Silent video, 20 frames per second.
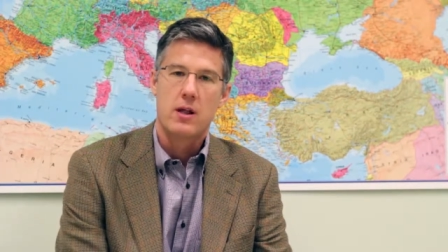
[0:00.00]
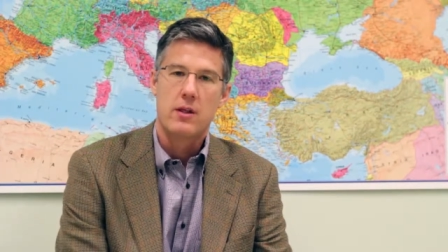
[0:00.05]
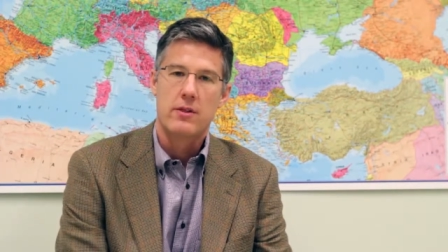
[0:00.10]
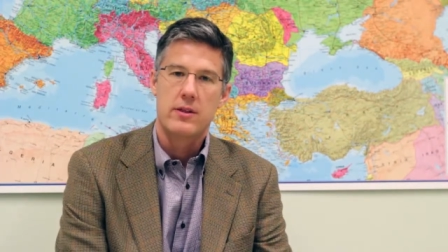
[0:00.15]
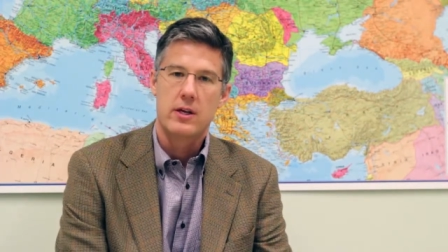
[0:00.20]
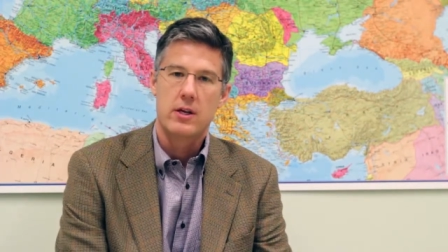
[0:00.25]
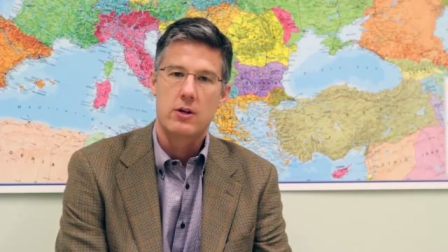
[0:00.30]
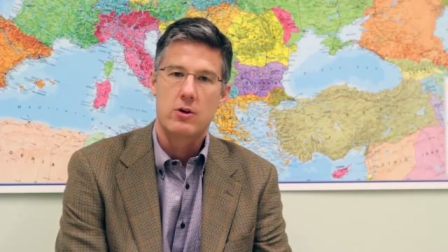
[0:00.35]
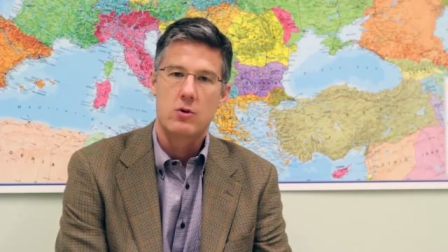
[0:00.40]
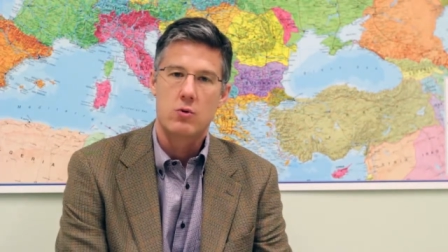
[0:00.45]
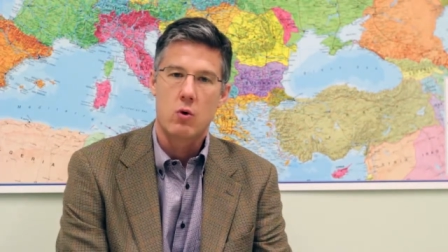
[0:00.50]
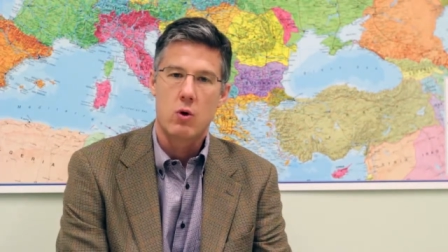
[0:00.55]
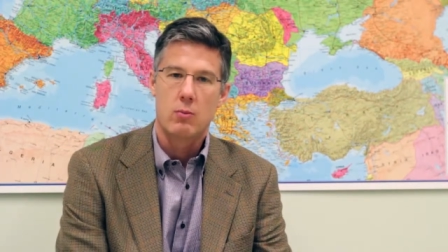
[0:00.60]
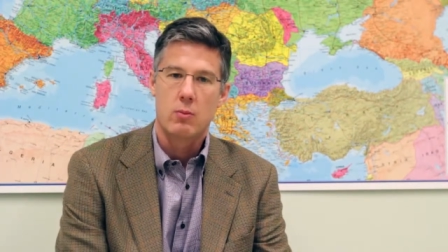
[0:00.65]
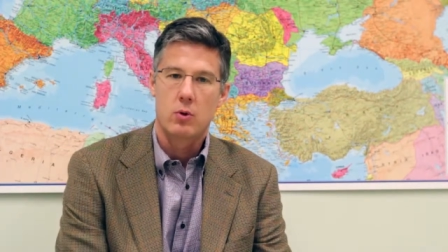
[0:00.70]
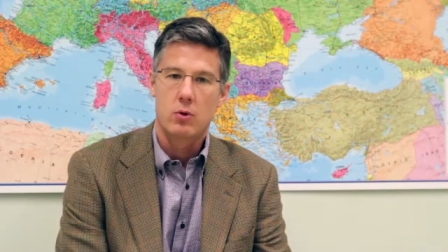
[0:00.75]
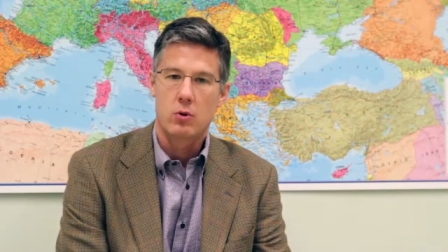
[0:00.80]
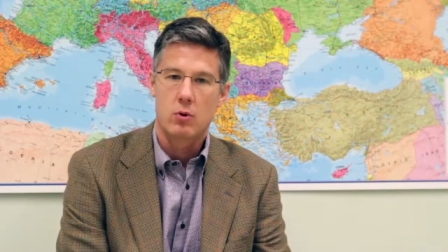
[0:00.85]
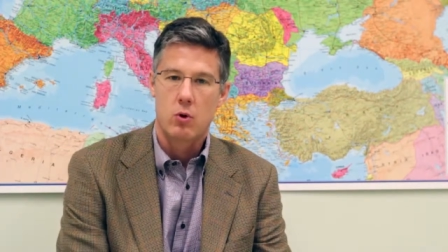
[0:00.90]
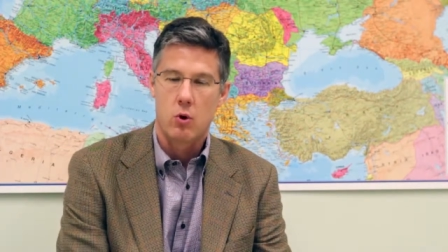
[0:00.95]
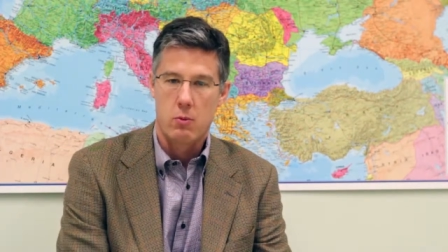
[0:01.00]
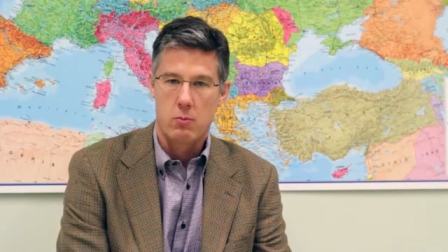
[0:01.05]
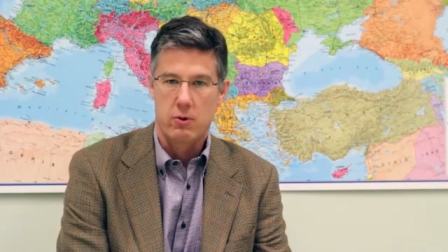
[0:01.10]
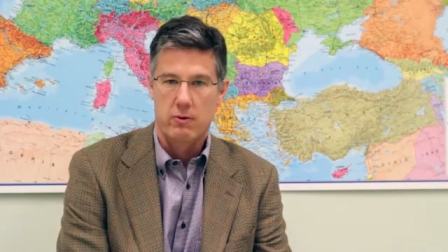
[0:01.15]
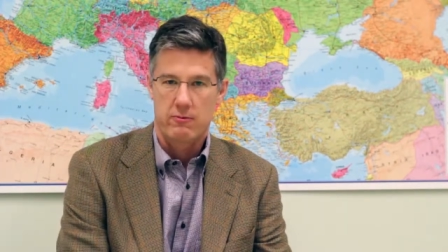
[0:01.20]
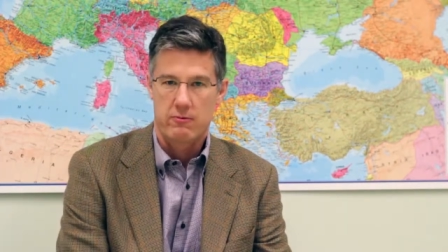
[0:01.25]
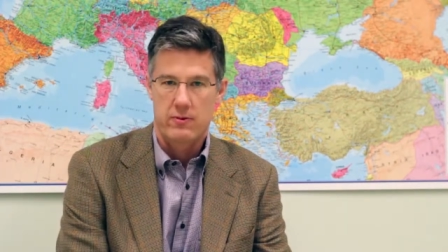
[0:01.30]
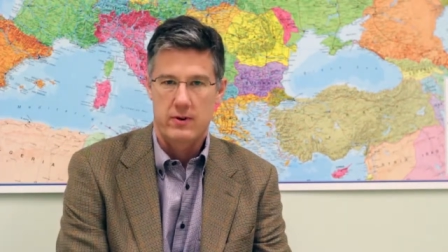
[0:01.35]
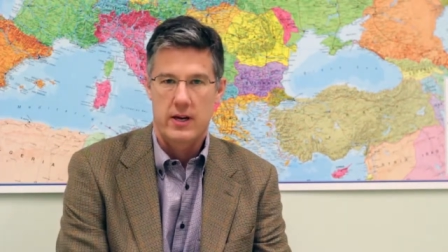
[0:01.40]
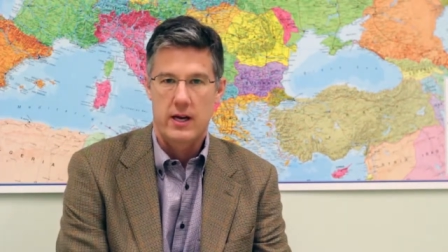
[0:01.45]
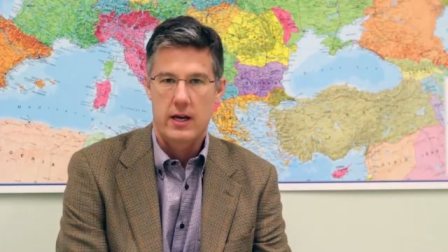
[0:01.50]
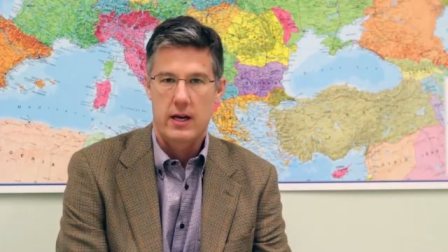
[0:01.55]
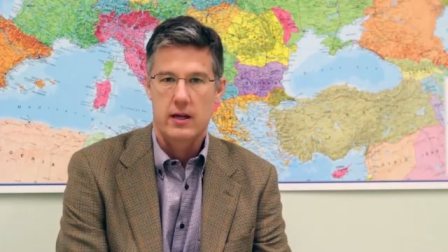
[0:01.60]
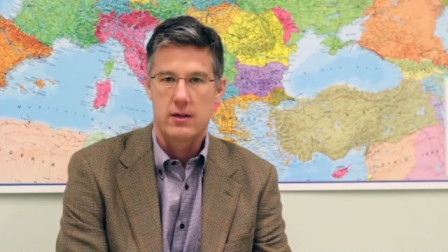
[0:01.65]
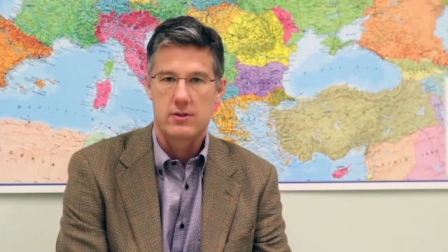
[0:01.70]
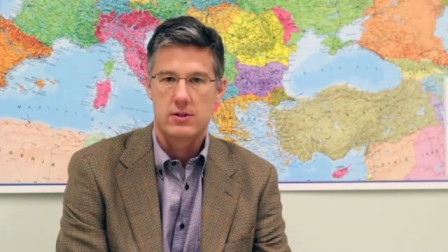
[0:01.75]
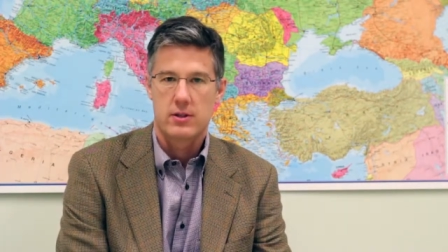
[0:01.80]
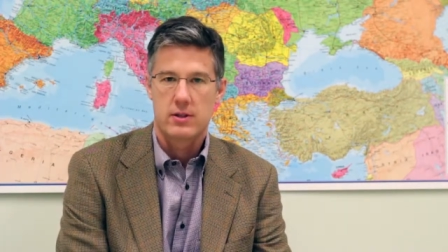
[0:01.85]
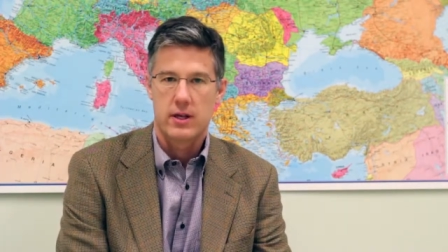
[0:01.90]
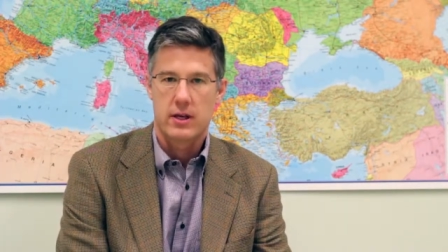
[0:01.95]
the normal corporate
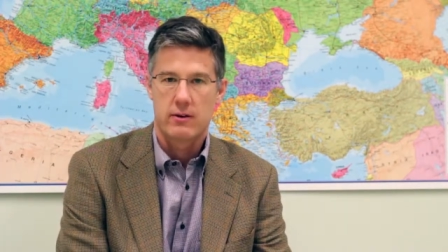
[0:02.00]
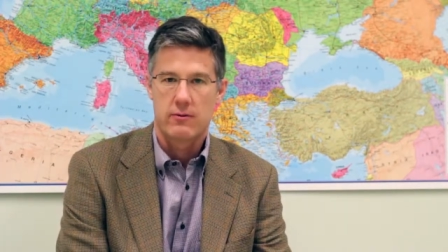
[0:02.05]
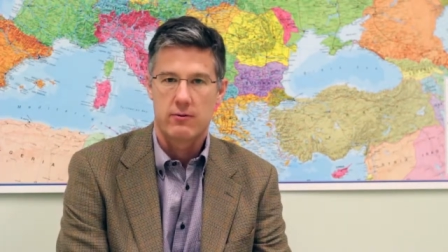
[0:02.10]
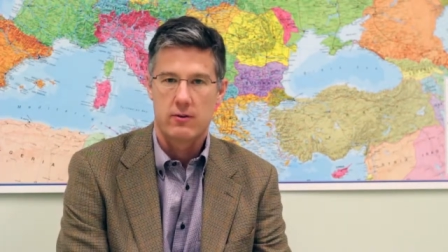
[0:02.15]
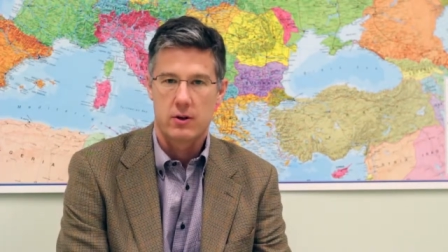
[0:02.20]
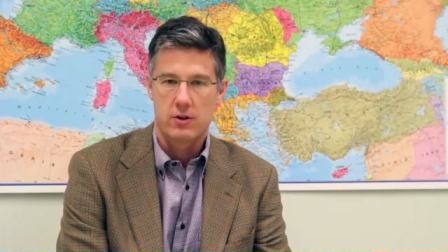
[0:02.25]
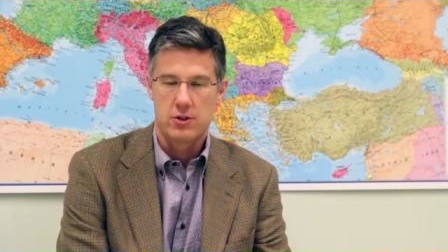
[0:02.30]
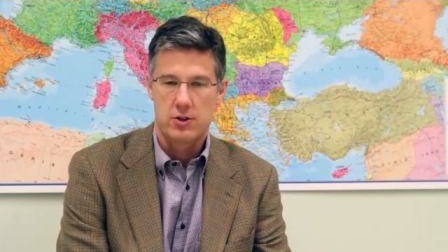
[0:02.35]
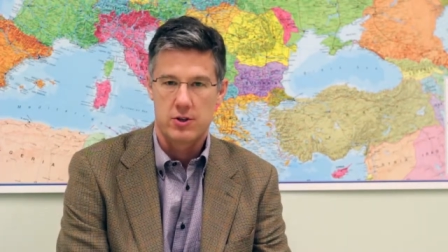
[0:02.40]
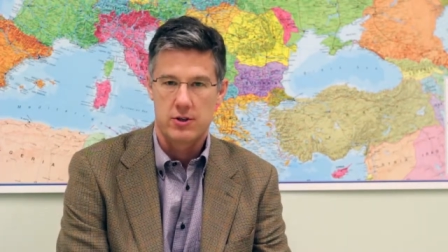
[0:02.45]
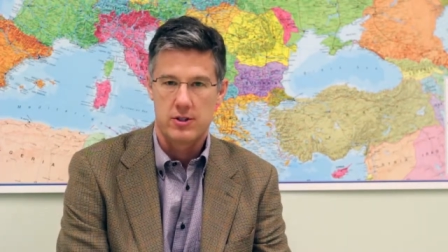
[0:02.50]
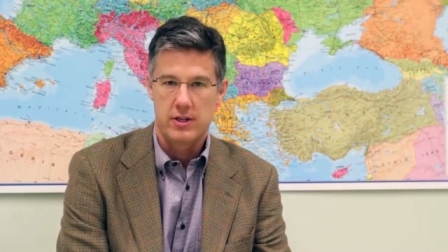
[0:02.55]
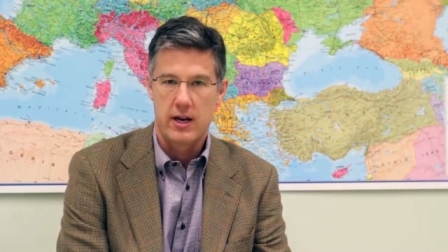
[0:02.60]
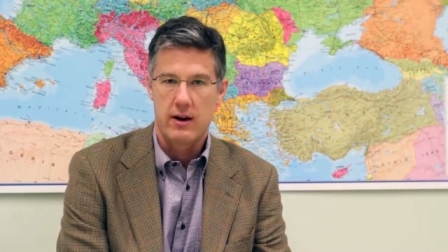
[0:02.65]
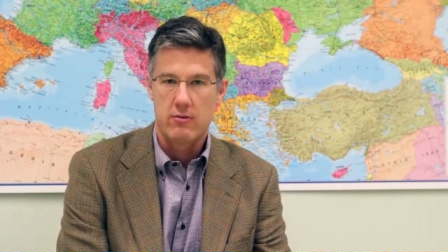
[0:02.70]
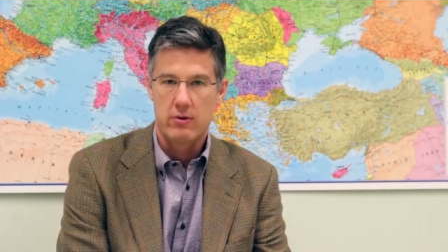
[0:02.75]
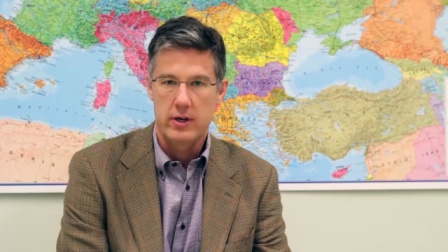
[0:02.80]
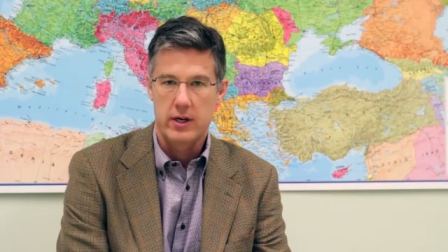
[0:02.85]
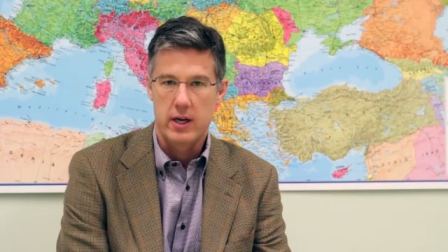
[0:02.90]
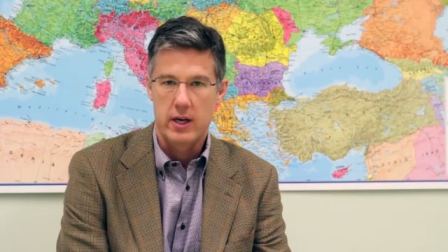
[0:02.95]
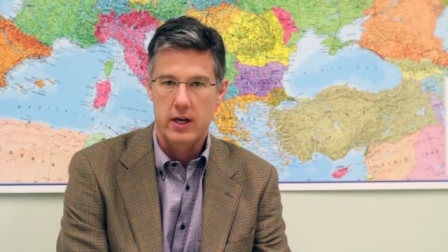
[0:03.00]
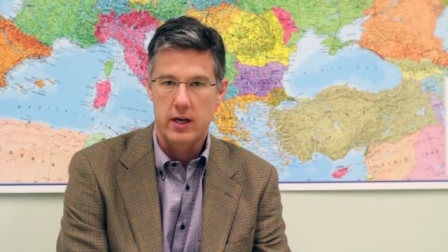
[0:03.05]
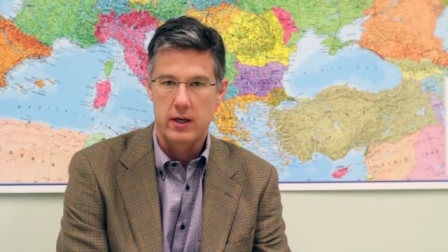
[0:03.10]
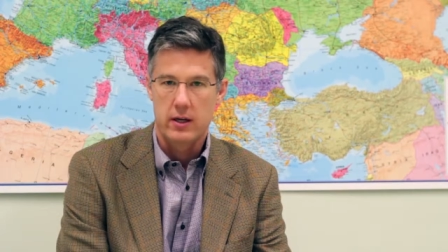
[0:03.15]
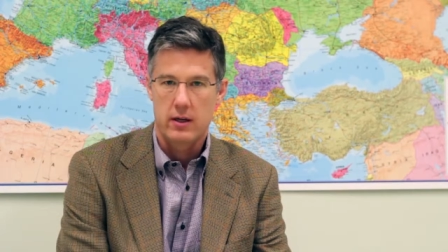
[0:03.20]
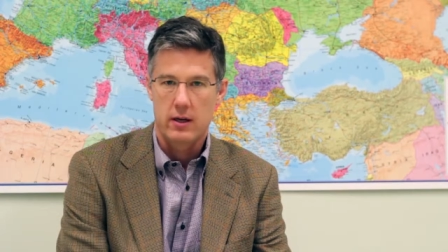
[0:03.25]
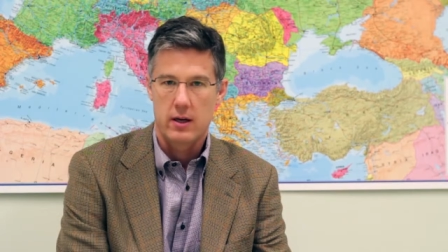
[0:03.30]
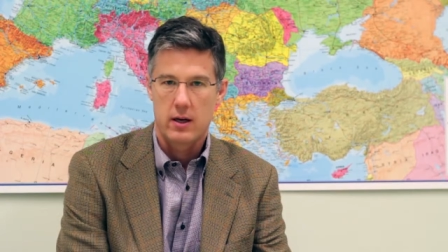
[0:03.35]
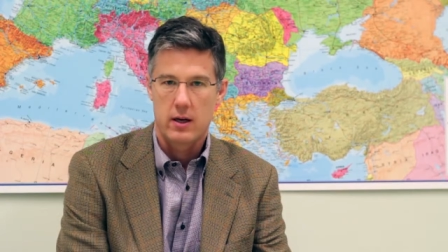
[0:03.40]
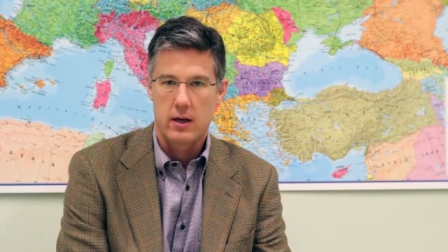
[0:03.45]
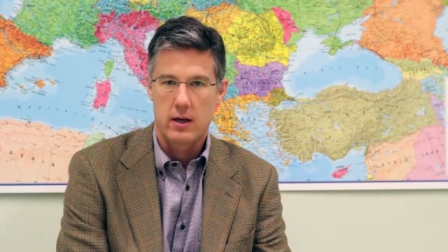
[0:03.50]
finance that functions everyday